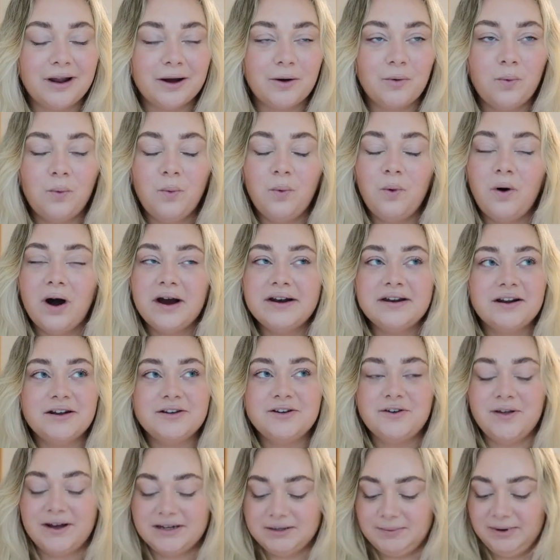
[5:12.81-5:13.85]
Like, why did I
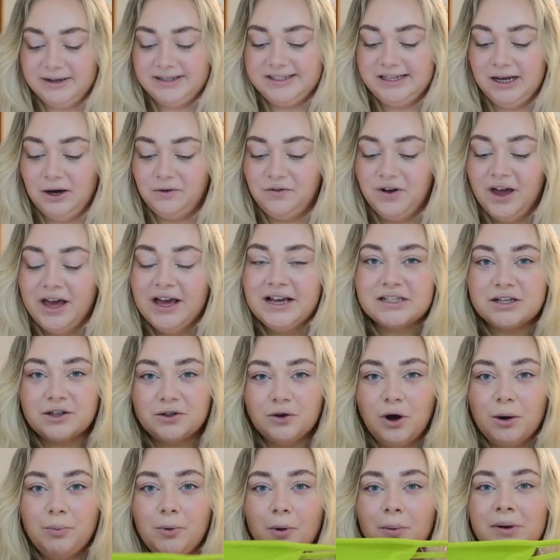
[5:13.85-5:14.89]
do that to myself? So I
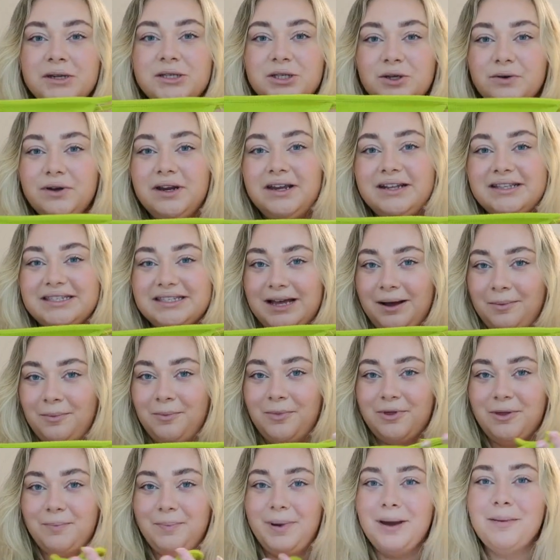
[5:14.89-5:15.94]
thought I probably do need
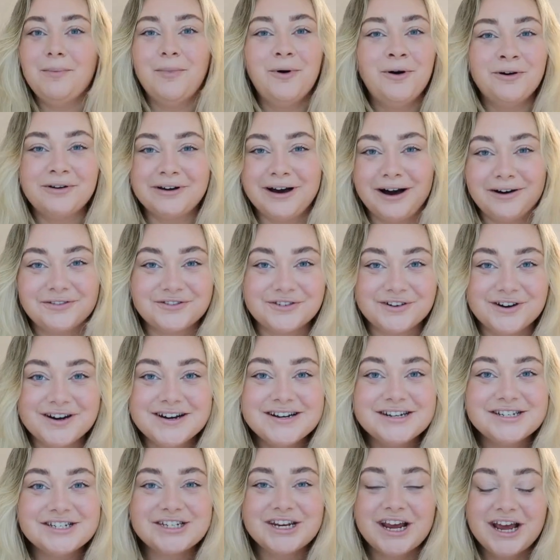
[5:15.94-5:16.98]
some with a bit more
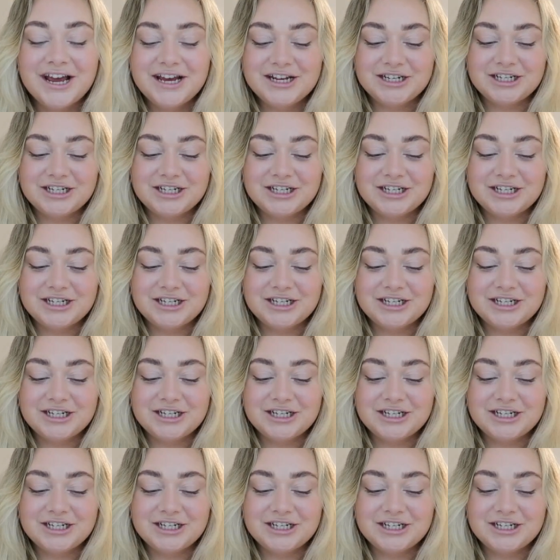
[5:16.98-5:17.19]
coverage,